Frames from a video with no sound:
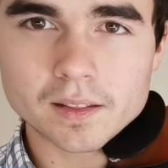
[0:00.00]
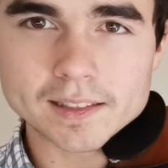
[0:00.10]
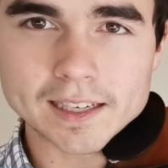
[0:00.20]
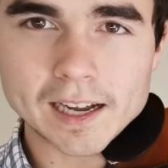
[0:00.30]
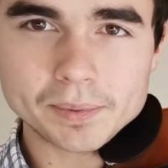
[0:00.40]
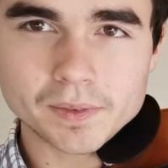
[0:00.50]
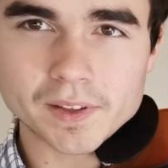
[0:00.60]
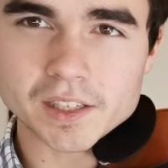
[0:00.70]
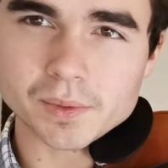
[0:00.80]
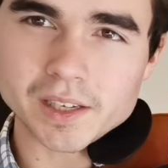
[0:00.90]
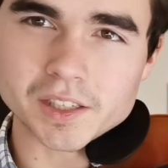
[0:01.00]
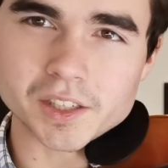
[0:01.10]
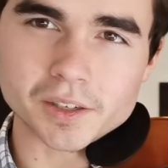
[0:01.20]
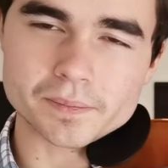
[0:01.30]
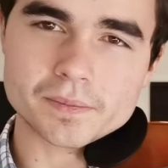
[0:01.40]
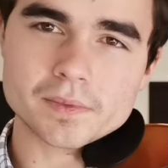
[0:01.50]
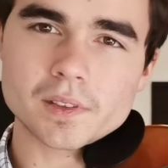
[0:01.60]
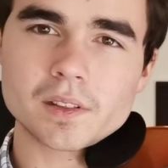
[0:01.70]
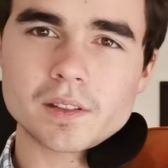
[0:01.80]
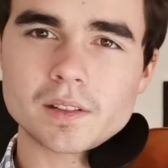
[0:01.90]
there's a couple of things we can do.
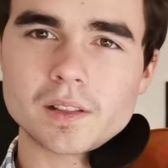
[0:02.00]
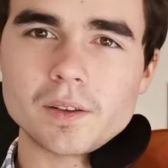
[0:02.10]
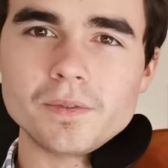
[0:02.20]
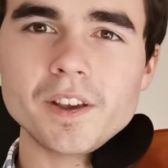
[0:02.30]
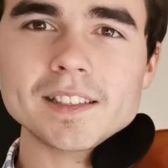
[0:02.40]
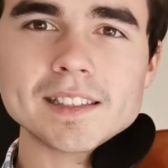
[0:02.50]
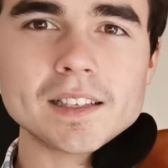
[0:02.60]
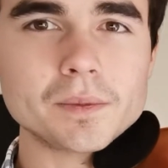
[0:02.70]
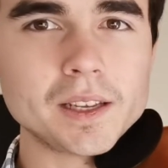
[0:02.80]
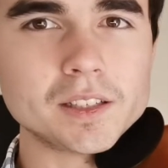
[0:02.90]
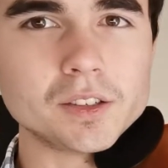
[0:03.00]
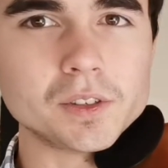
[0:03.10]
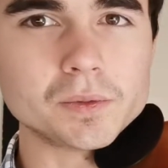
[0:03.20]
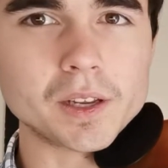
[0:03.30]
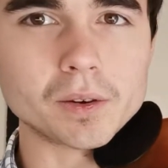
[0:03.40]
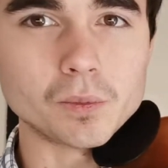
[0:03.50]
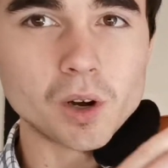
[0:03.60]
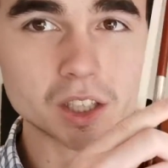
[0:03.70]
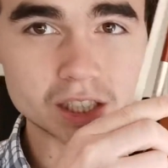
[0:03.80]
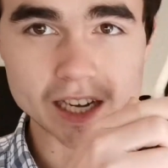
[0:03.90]
The first thing we can do is we can
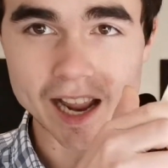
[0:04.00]
watch